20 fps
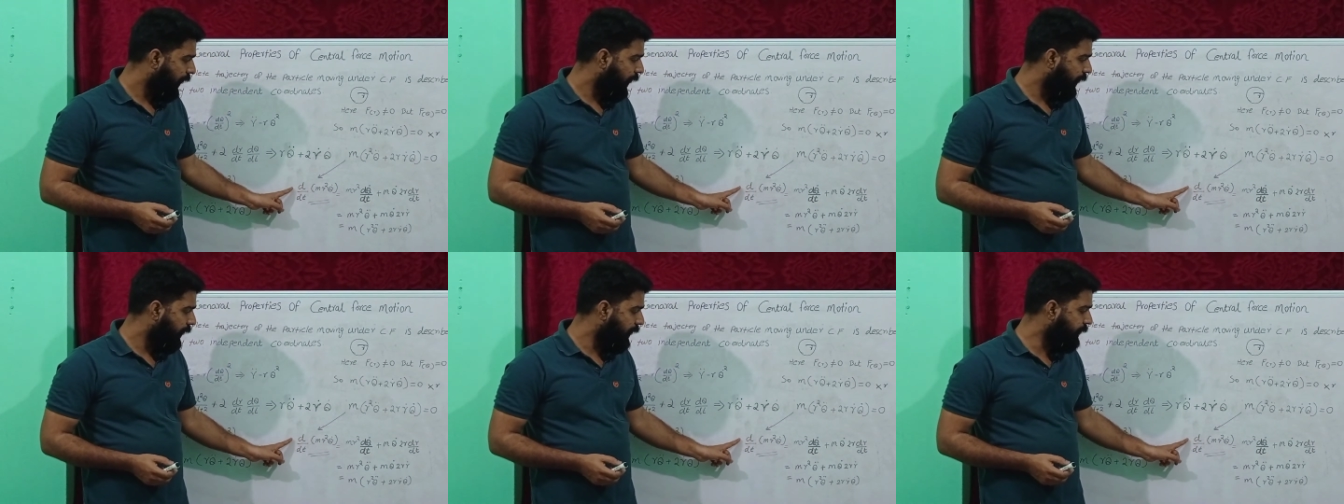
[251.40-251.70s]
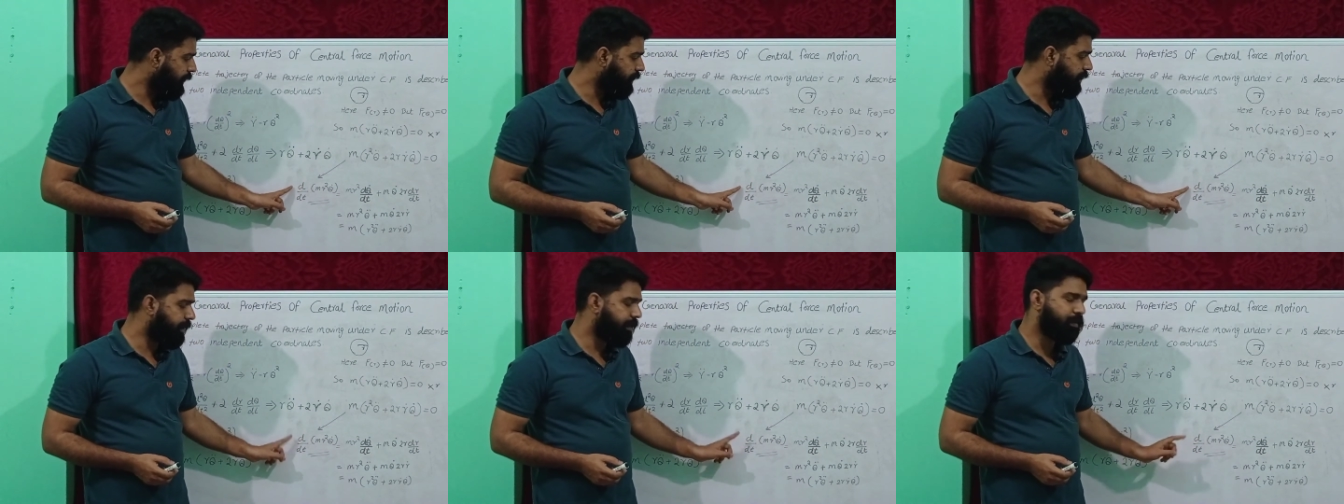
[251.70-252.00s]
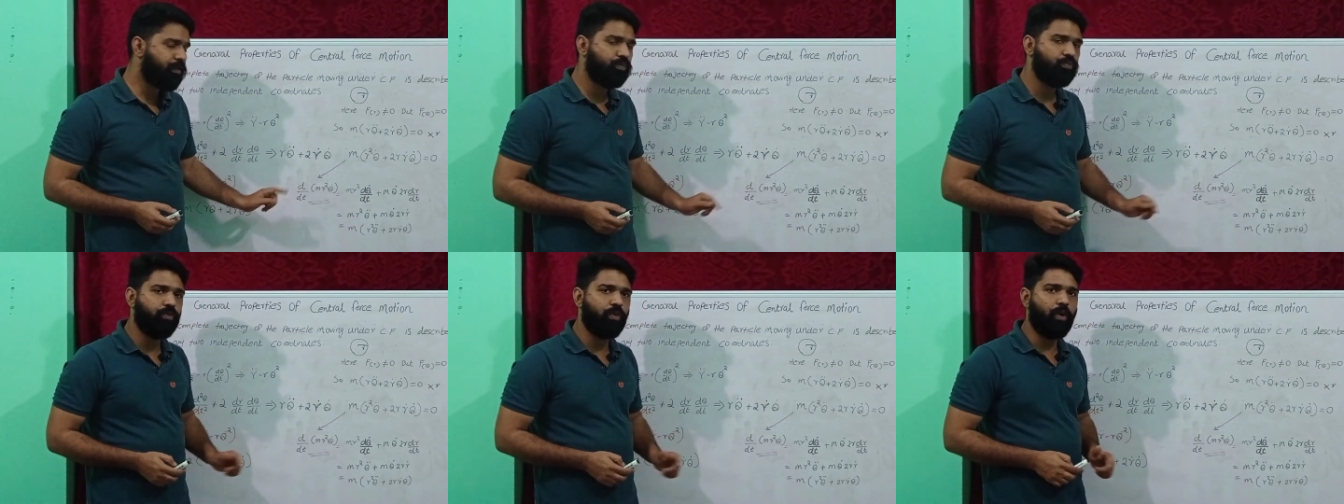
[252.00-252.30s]
in this
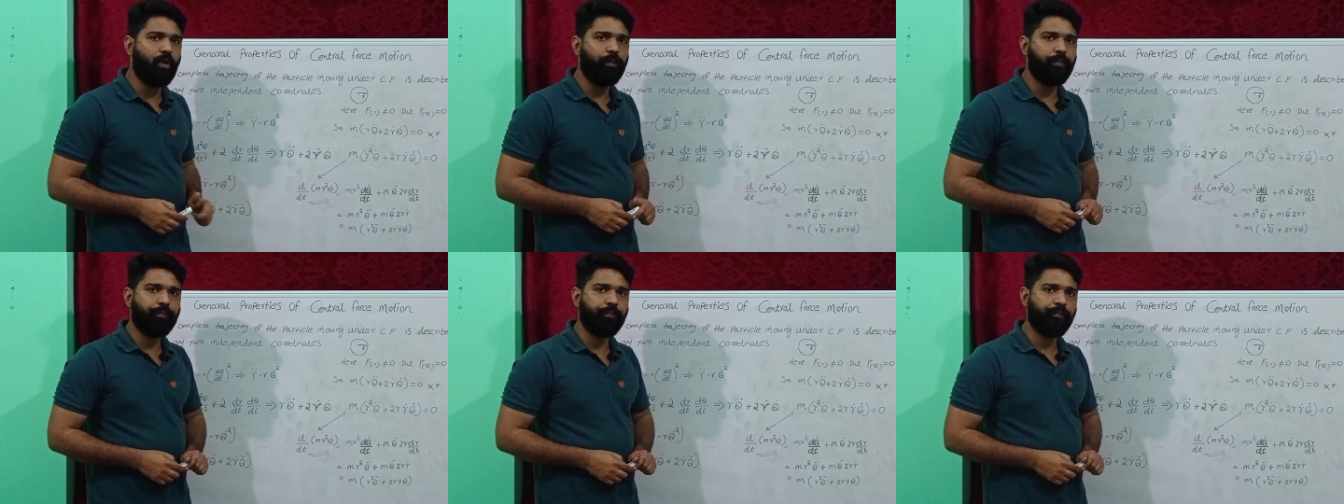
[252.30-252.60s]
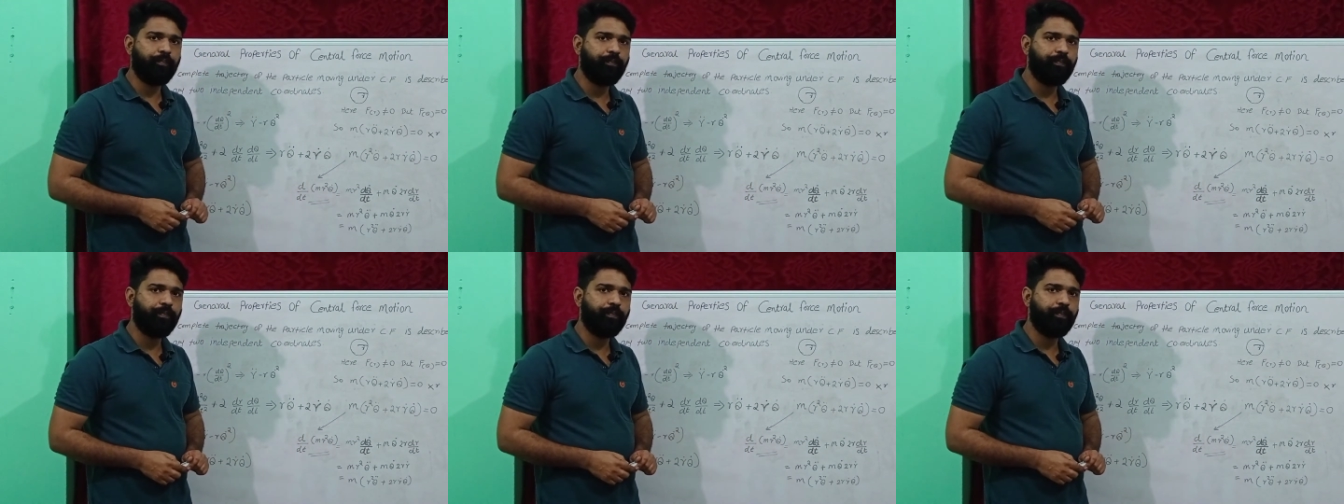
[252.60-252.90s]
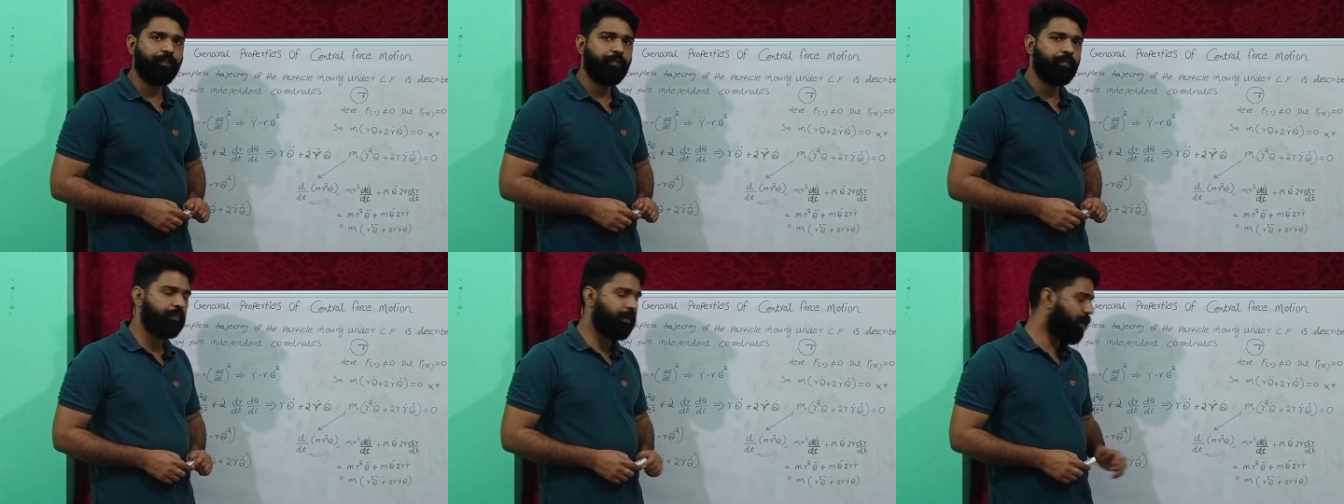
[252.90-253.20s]
form,
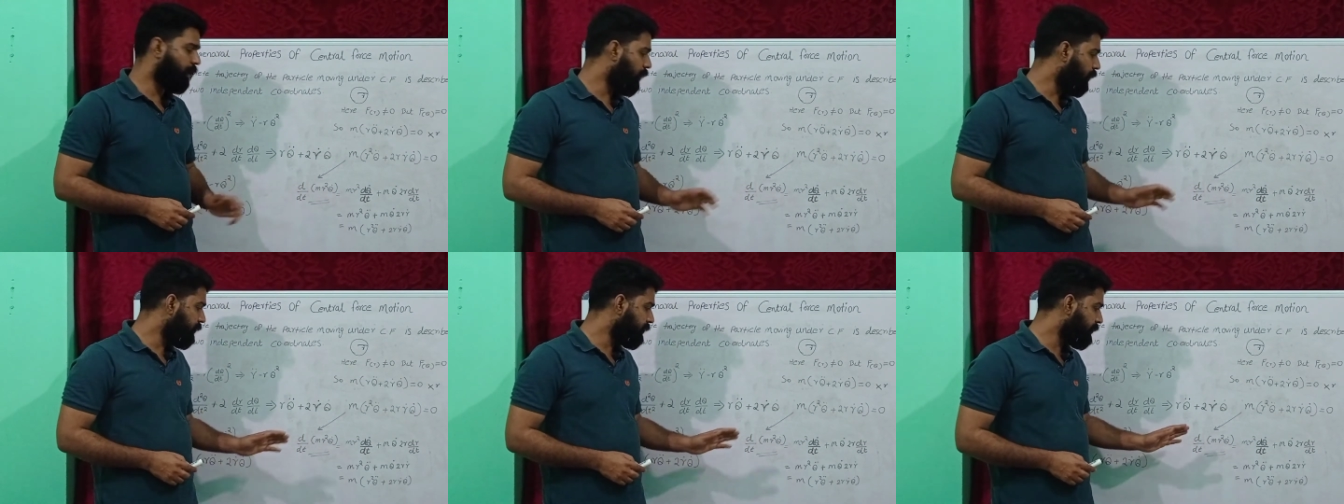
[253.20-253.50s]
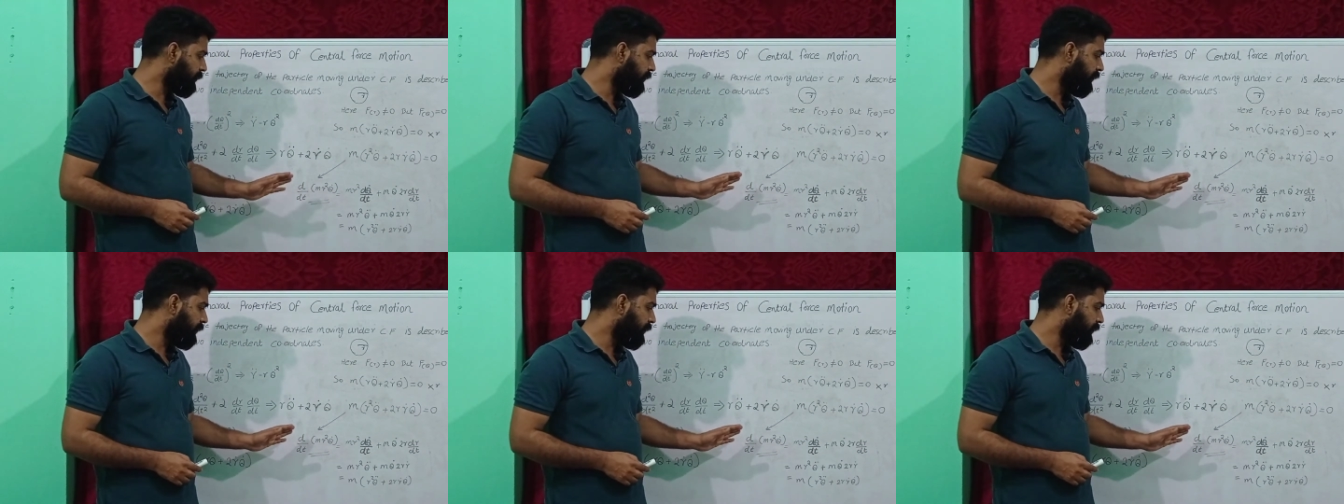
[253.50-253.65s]
because